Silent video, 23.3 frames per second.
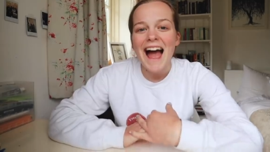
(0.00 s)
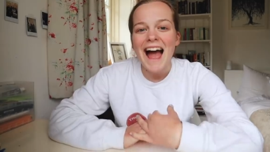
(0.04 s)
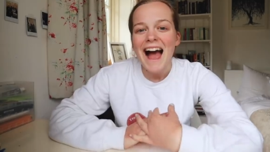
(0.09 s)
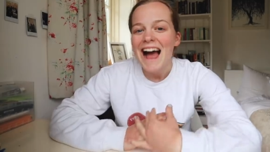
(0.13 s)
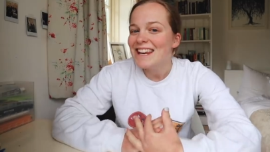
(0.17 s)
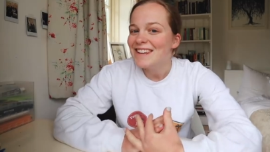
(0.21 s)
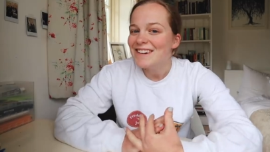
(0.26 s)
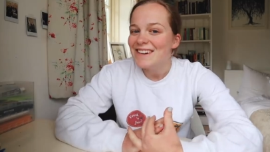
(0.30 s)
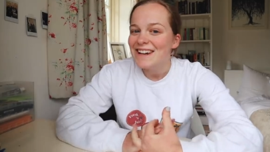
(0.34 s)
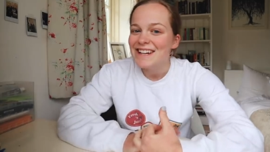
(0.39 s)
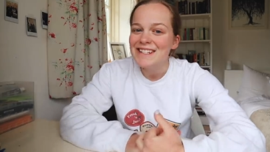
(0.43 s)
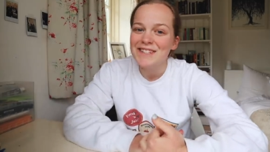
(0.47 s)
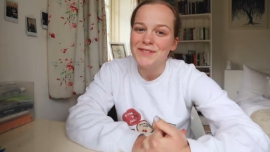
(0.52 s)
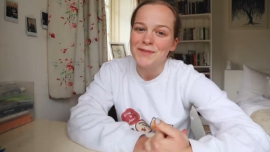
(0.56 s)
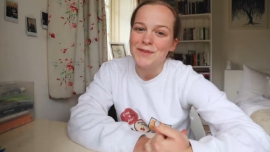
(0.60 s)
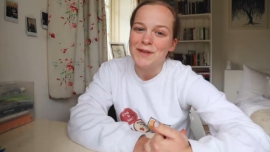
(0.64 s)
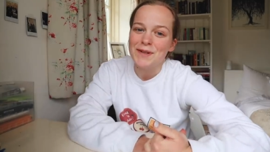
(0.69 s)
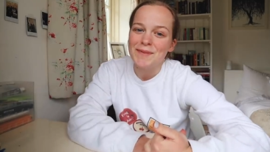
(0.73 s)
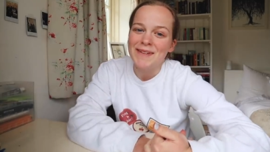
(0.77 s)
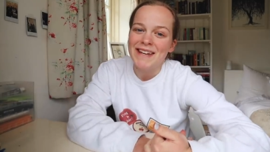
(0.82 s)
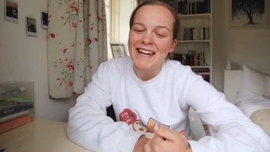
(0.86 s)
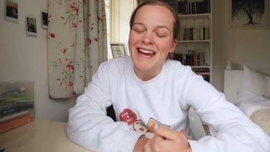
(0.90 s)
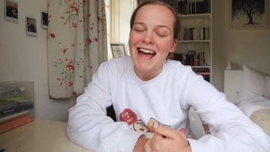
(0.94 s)
Hello, it's
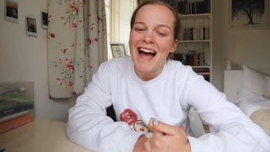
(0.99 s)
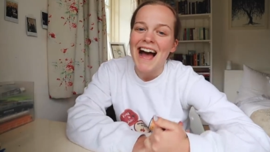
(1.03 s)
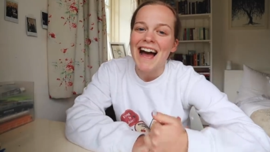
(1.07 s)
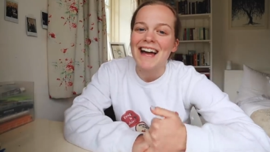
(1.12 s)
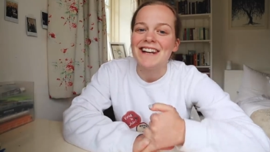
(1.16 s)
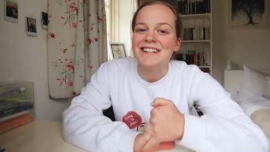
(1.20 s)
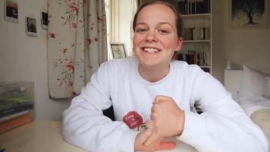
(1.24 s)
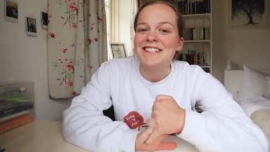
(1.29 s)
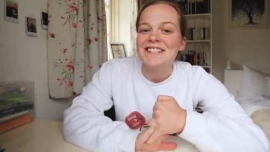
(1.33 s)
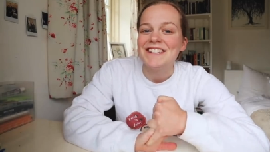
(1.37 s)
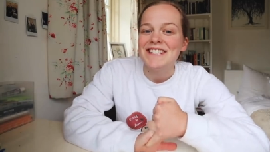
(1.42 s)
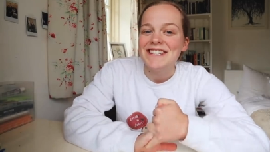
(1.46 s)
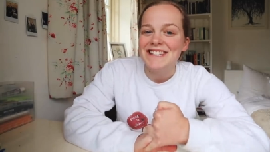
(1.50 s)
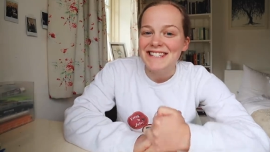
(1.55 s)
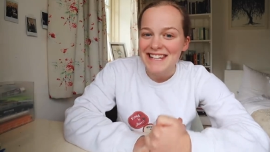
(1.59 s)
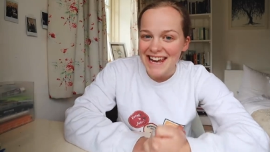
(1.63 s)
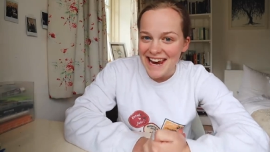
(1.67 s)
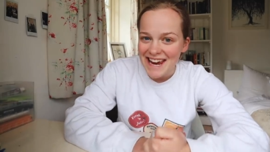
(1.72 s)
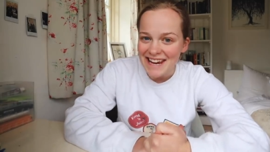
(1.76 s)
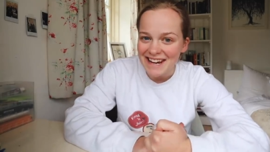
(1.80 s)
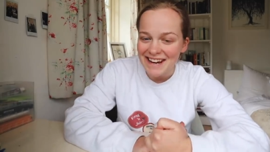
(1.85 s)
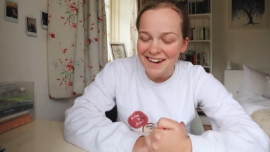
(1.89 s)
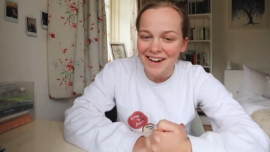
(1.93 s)
Ruby, and
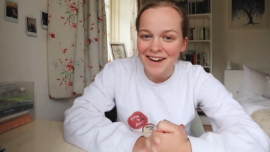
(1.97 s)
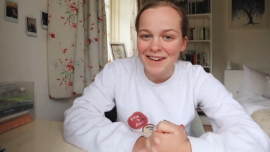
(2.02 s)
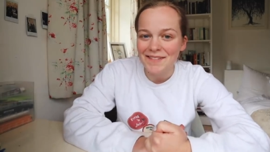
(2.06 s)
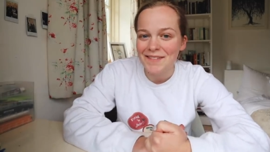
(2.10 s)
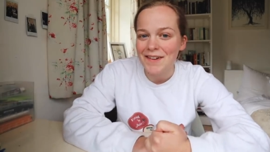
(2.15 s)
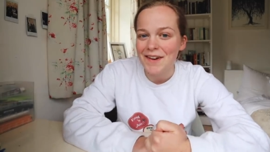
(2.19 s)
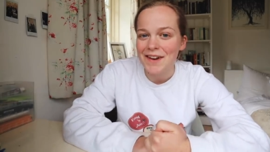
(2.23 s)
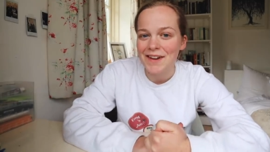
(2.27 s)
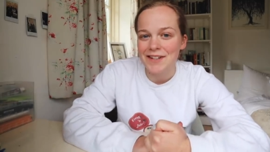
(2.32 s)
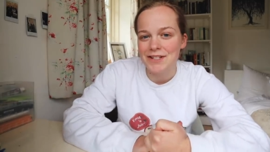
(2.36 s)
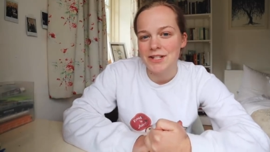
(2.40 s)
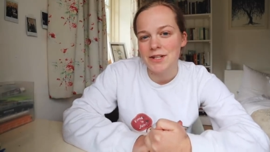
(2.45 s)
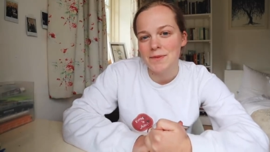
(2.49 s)
today I'm going